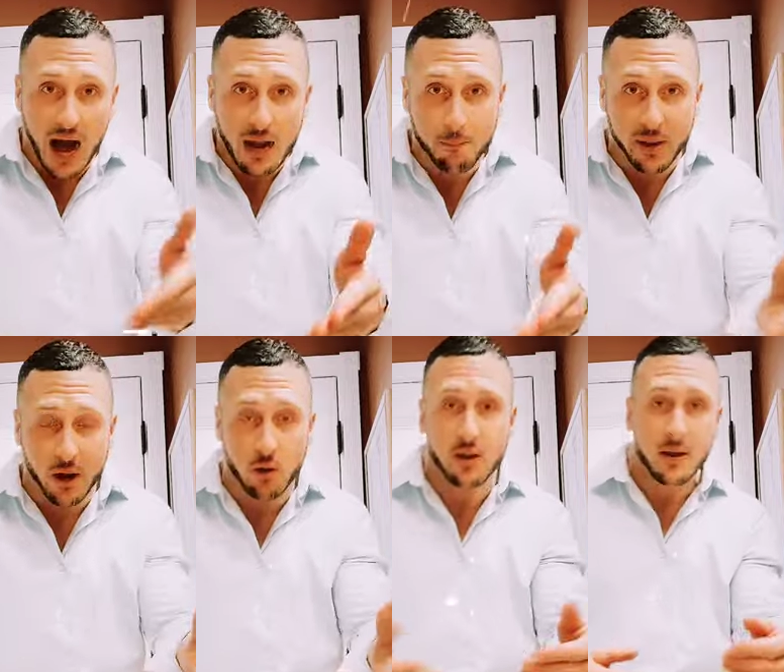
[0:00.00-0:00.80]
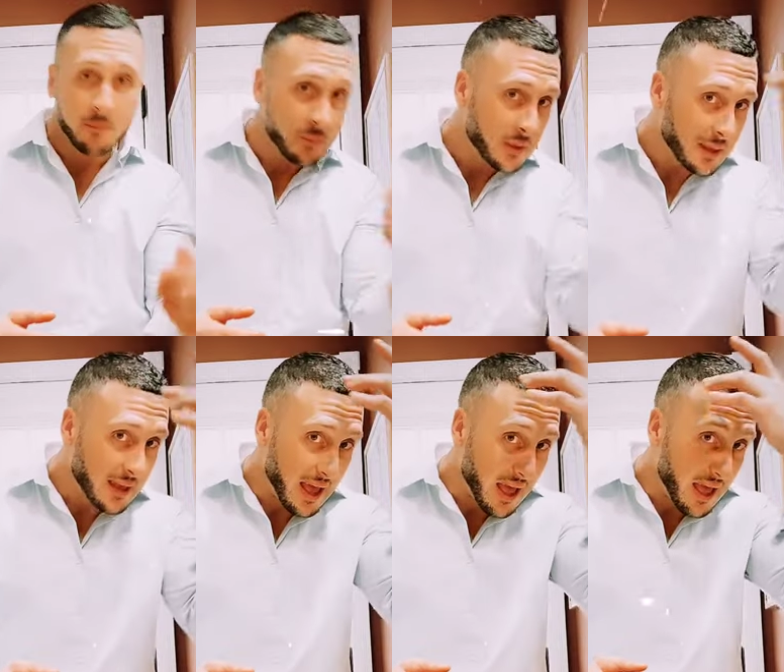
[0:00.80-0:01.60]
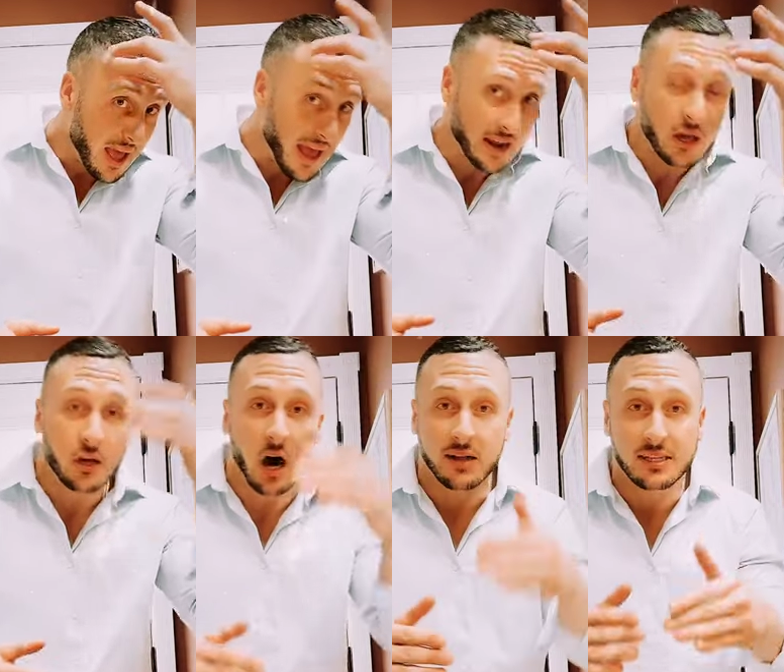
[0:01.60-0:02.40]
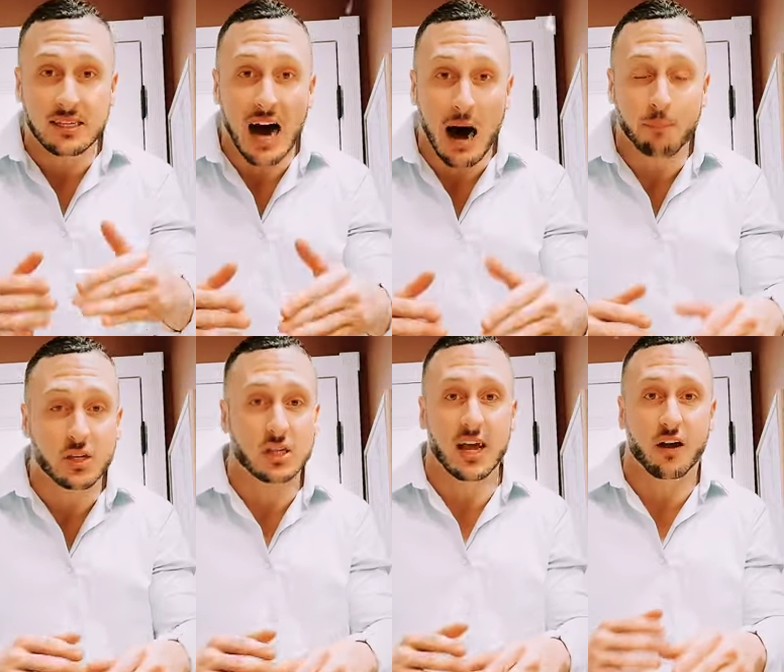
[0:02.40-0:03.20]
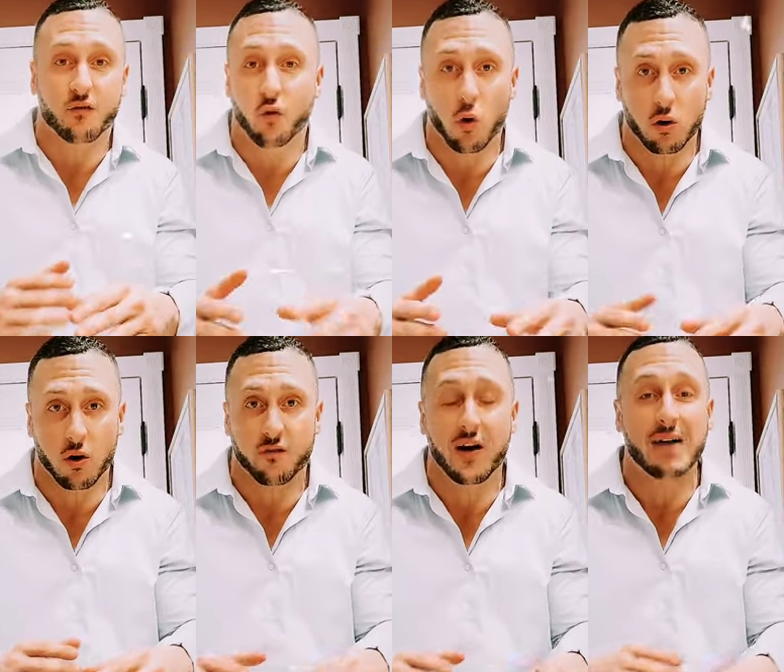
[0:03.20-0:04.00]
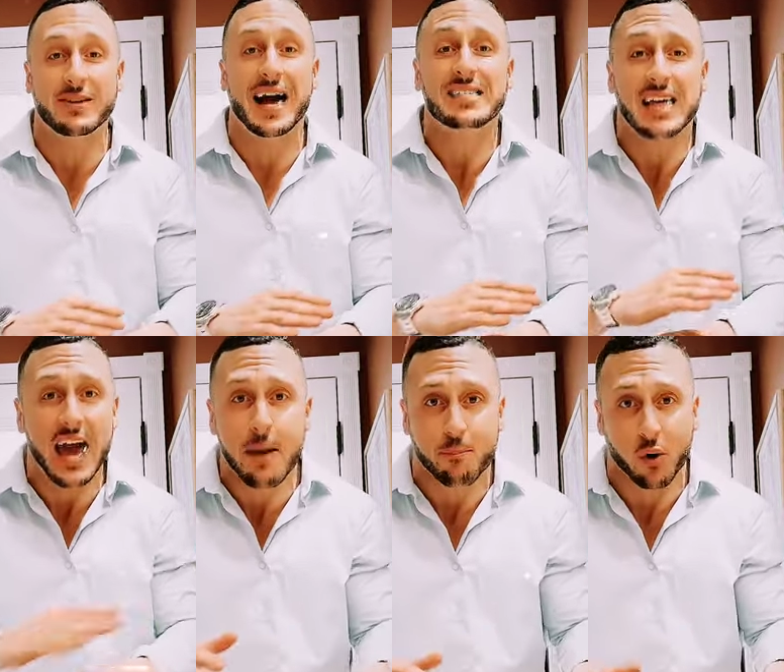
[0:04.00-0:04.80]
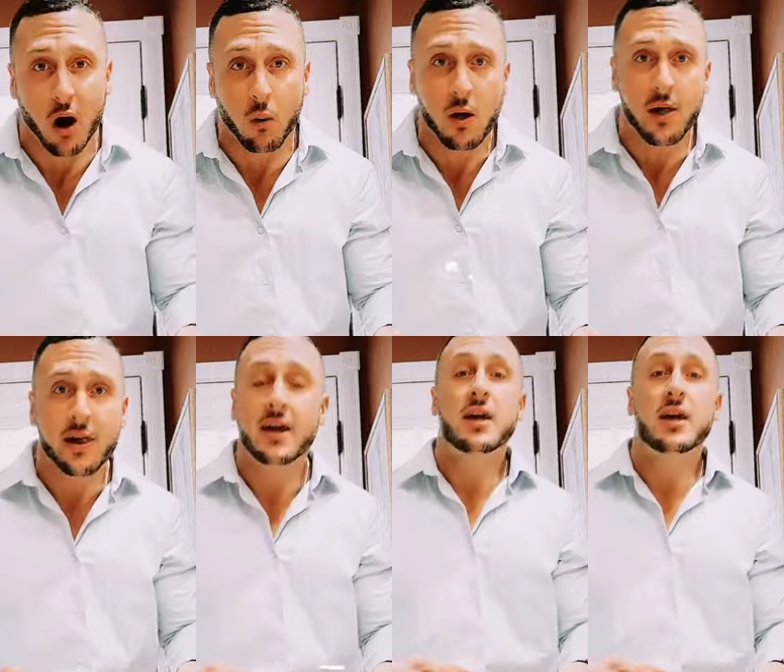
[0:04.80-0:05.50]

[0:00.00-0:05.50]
you got a beard. And cut the top to like a 4 or a 5. And that's it, bro.